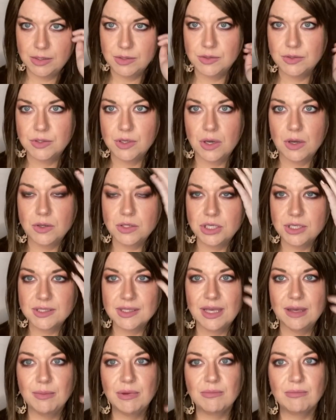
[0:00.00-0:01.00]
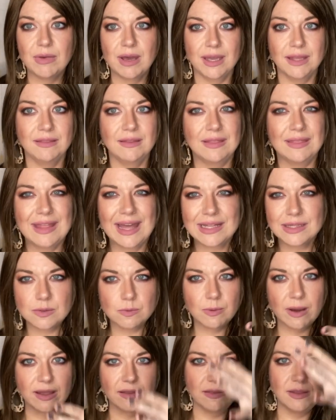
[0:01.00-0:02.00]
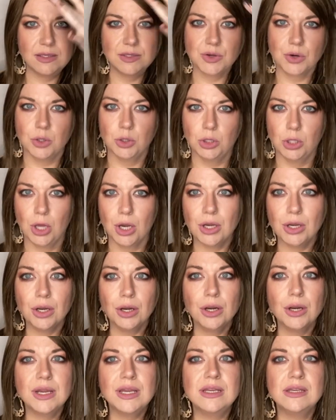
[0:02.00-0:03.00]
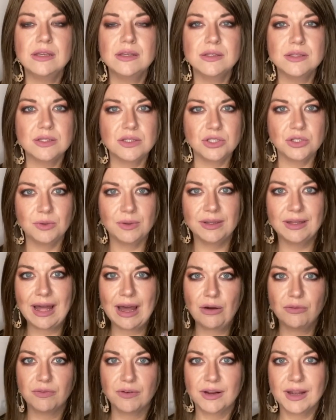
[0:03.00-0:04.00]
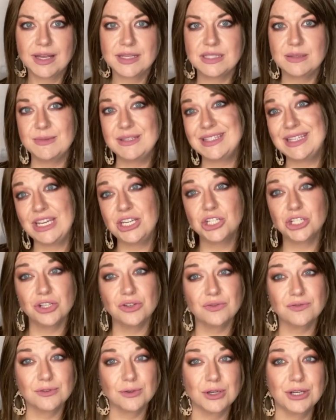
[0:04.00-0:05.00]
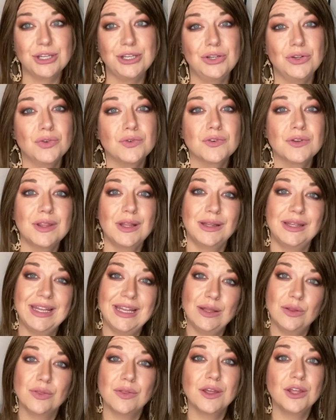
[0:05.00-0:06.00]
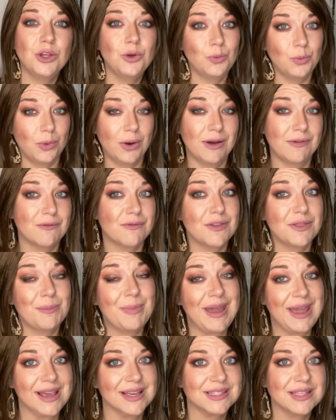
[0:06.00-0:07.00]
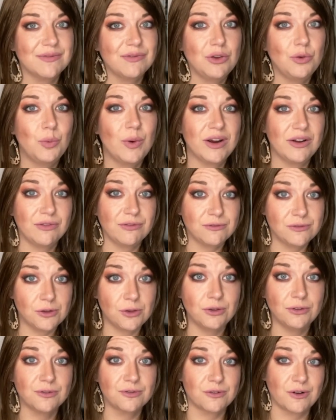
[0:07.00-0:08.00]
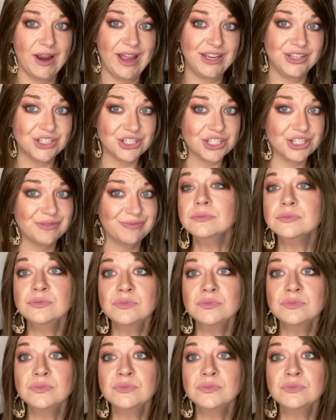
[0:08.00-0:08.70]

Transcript: So just keep in mind that that's why these are longer is to allow for customization for you for the length that you want for the bangs if you want a full fringe.